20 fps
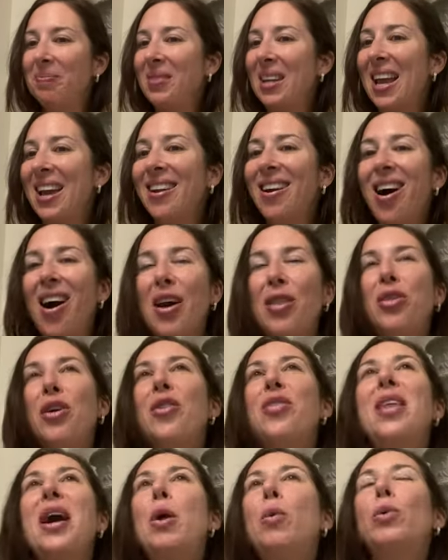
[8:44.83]
And I thought
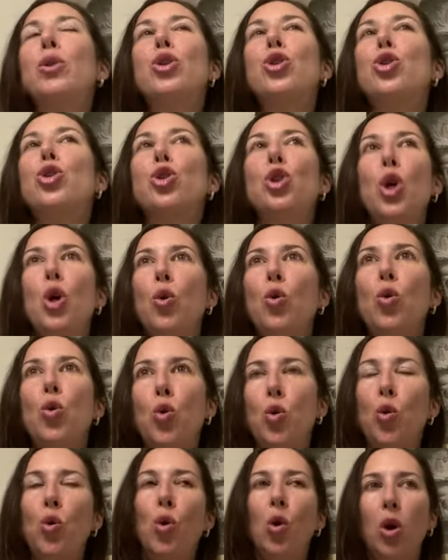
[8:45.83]
that was so
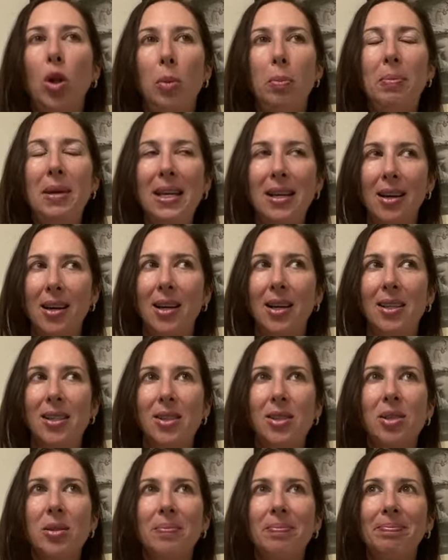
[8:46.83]
cool
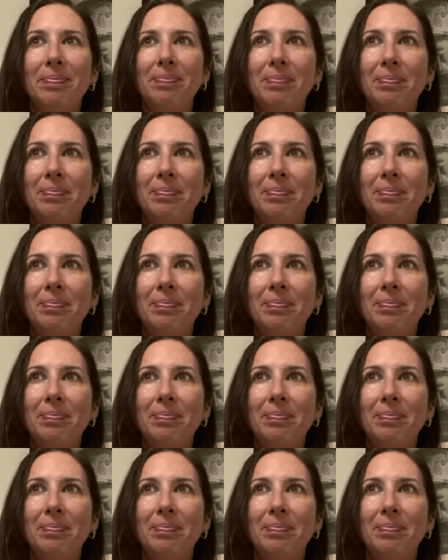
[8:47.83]
because